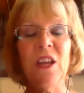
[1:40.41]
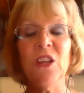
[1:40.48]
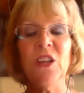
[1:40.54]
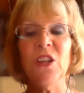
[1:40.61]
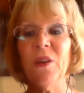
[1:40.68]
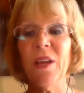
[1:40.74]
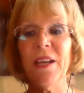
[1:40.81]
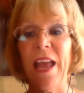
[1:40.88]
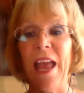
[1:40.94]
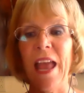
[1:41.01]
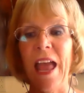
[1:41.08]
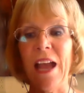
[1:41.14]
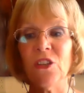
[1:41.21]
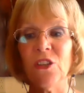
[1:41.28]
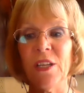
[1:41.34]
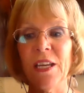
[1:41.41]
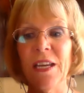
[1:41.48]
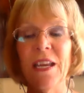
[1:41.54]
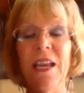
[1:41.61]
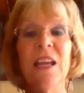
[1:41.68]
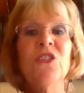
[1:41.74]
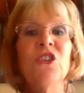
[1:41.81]
you can
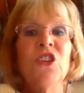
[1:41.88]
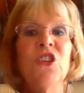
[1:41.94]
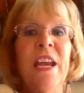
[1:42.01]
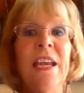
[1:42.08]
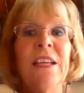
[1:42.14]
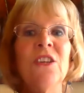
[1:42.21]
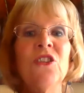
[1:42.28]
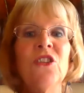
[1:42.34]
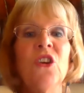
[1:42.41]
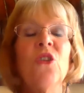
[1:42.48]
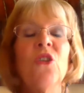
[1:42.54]
actually change